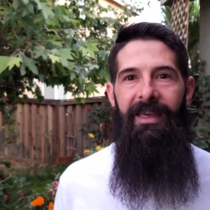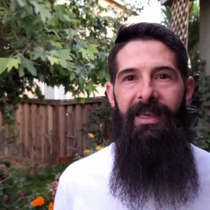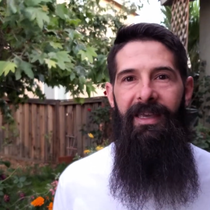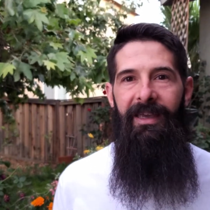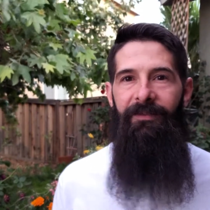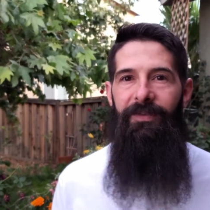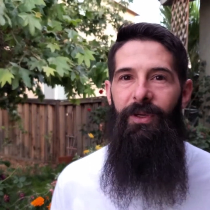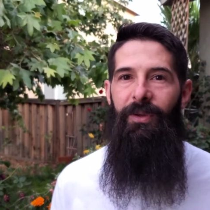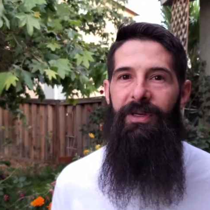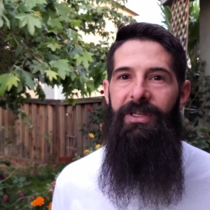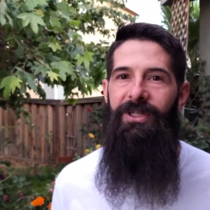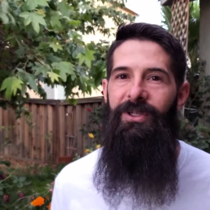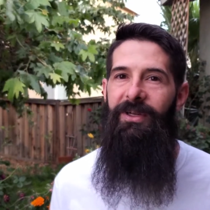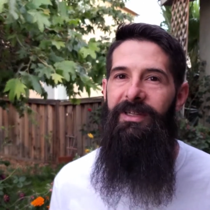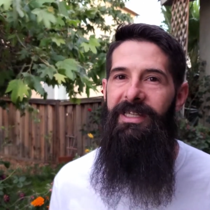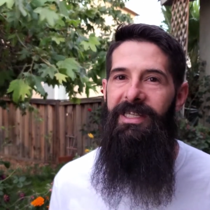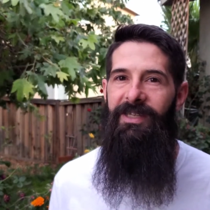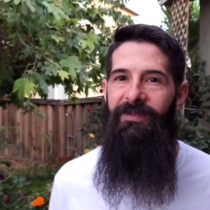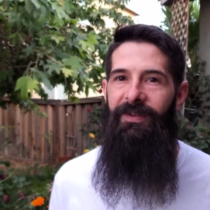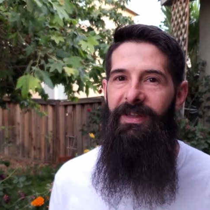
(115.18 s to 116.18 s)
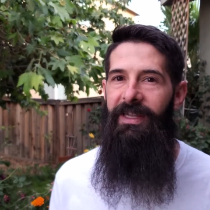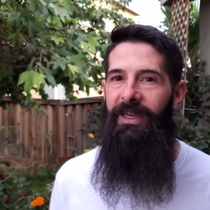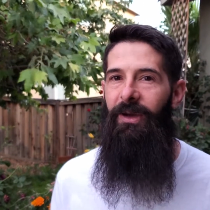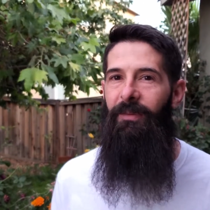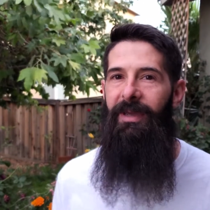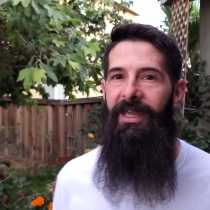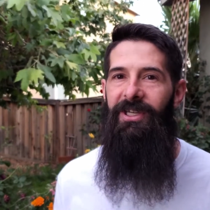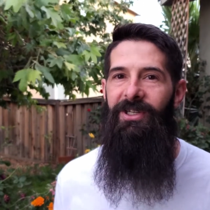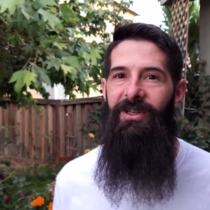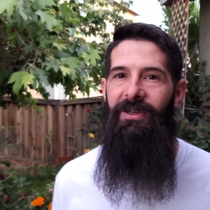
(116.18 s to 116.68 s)
If you enjoyed this video,
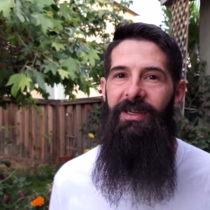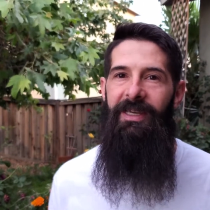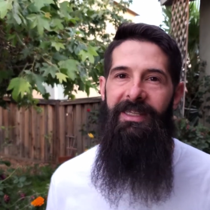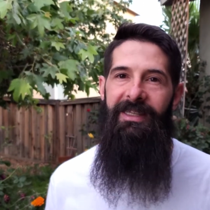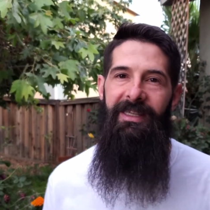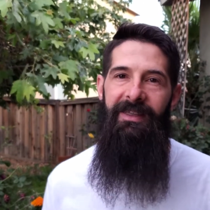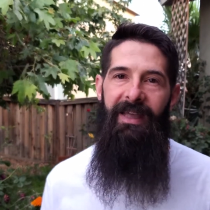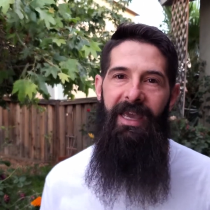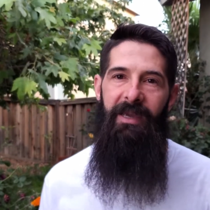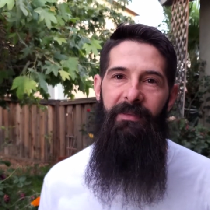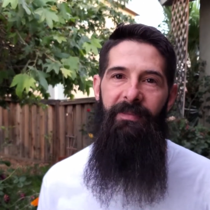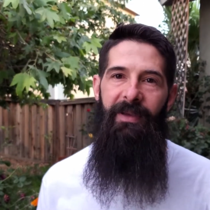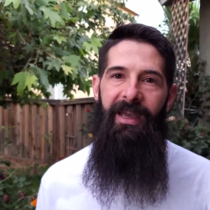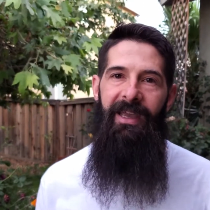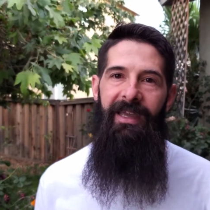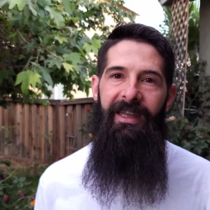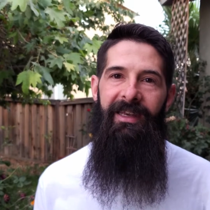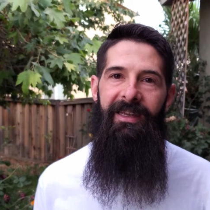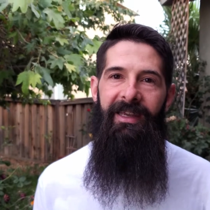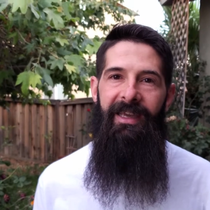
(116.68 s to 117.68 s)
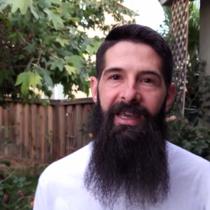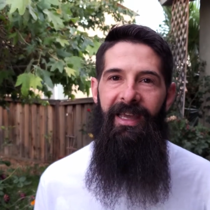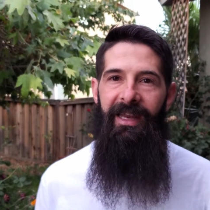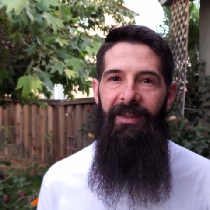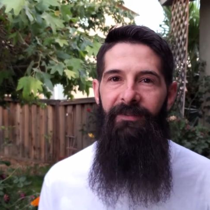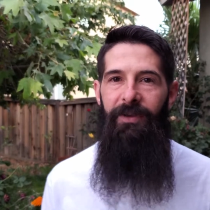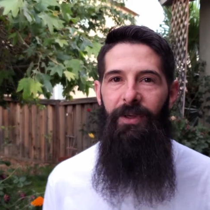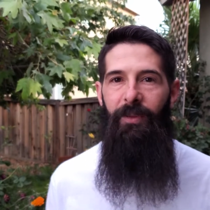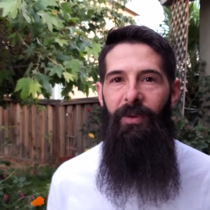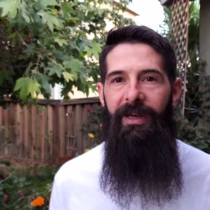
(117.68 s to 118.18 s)
make sure you hit the like button. And
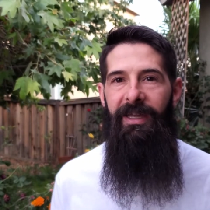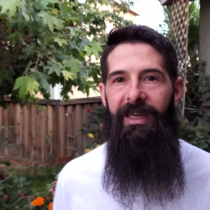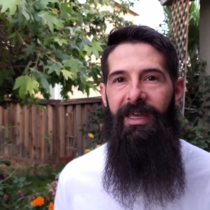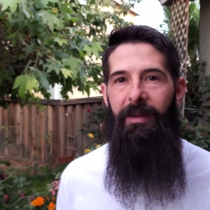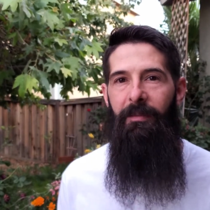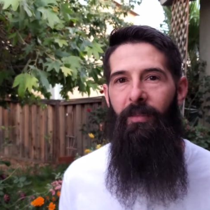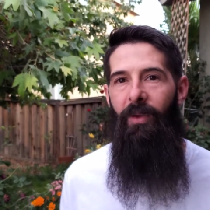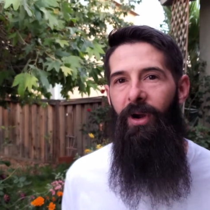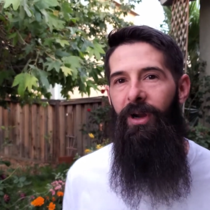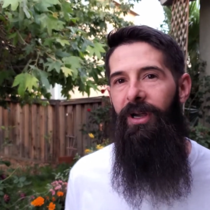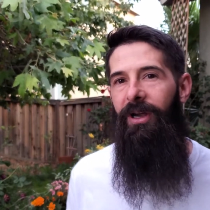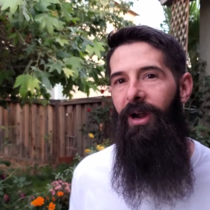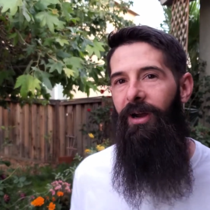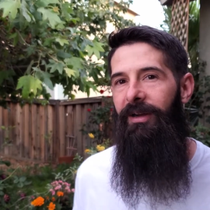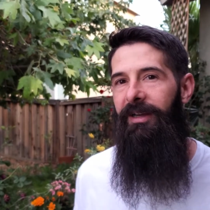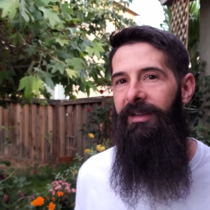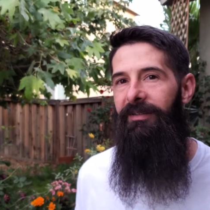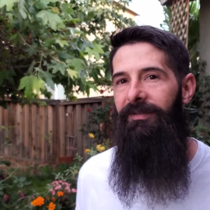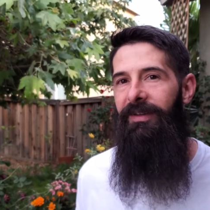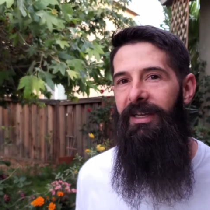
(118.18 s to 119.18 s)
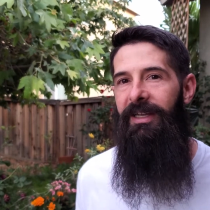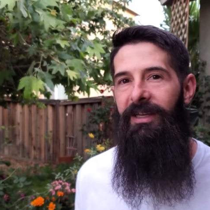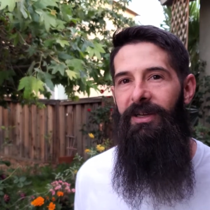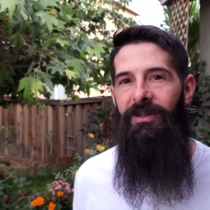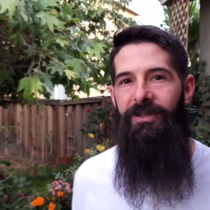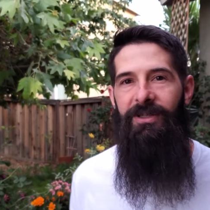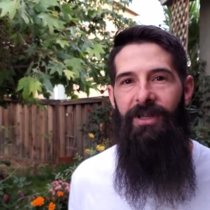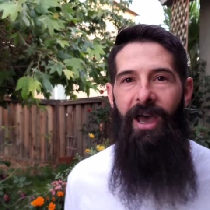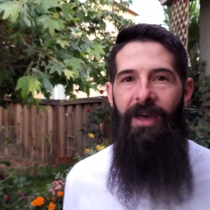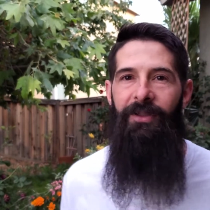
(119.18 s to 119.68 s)
if you want to get more gardening
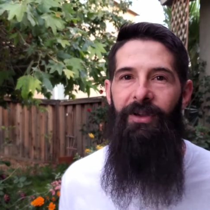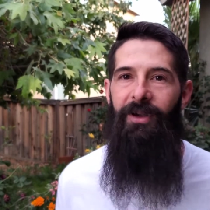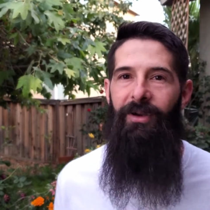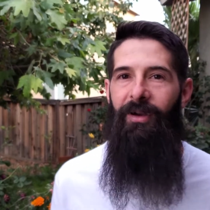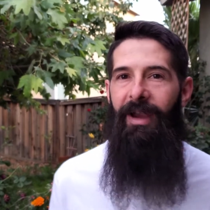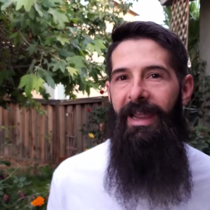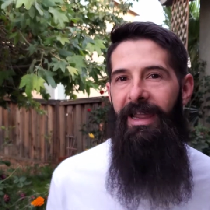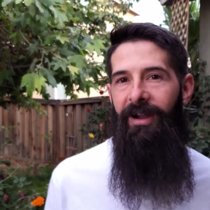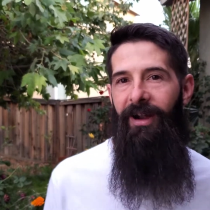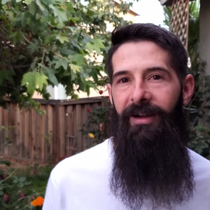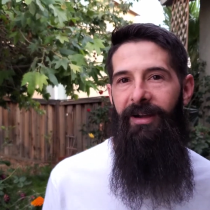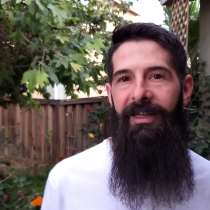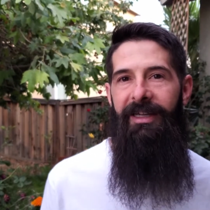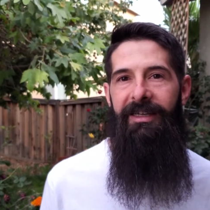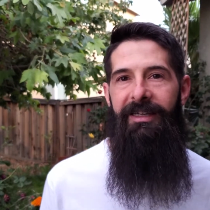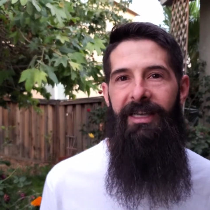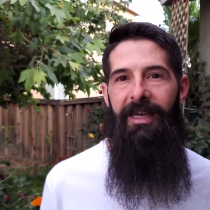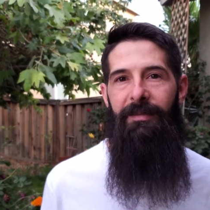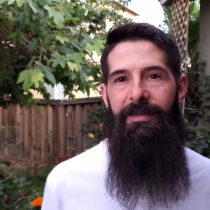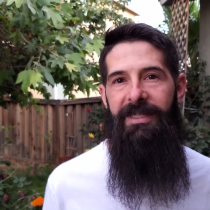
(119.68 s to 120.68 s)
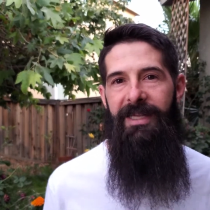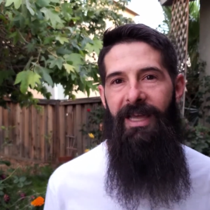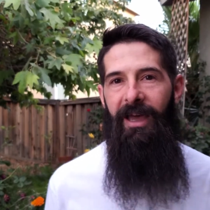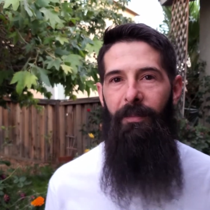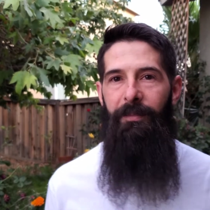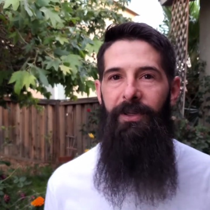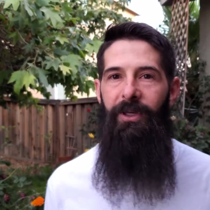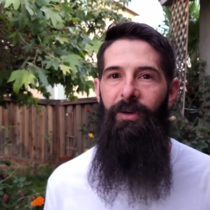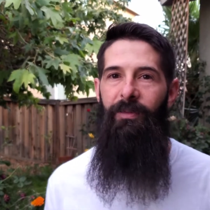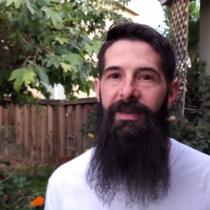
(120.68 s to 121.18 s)
videos, other great gardening tips to
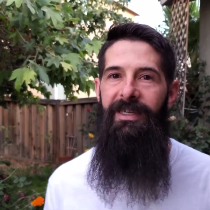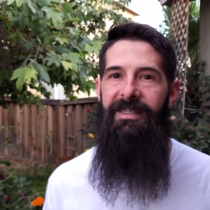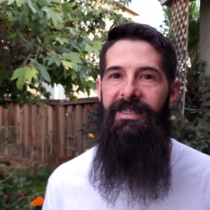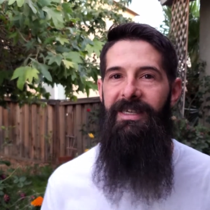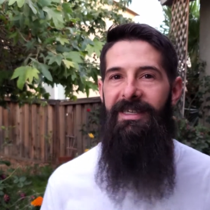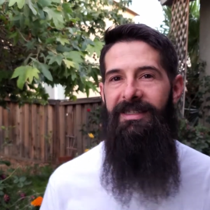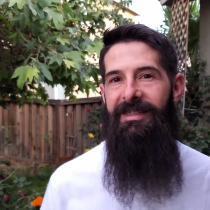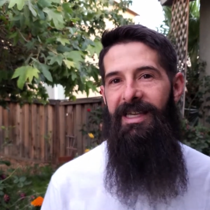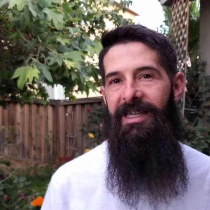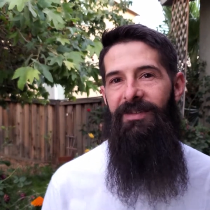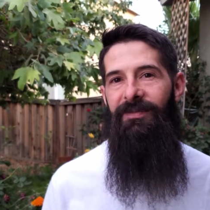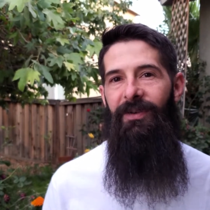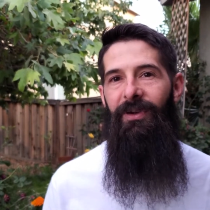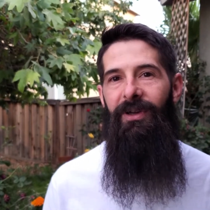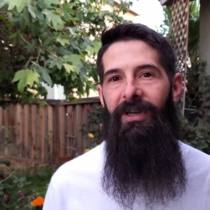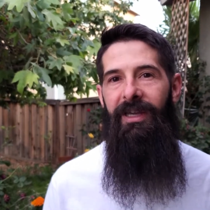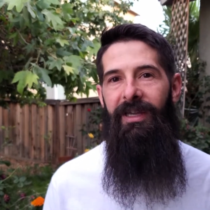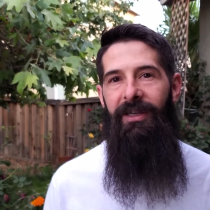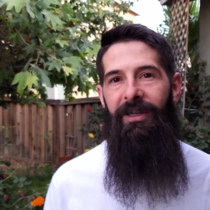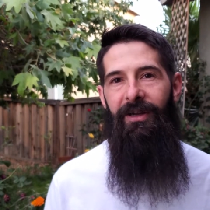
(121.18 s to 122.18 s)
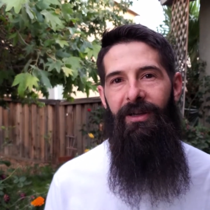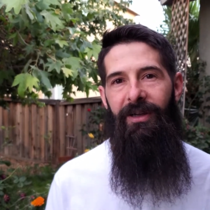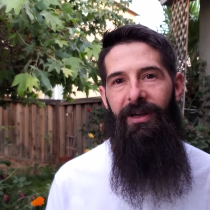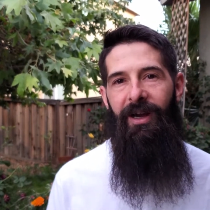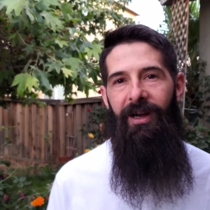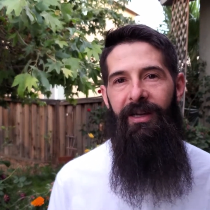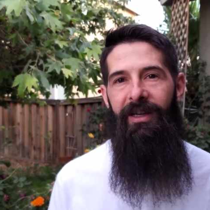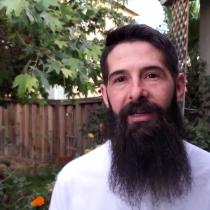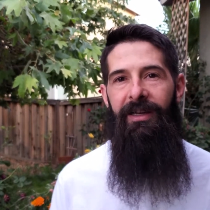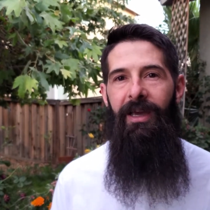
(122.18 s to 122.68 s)
help you be successful in your
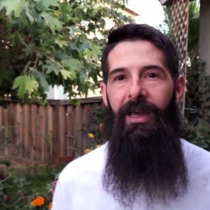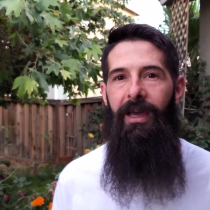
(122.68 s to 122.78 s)
garden,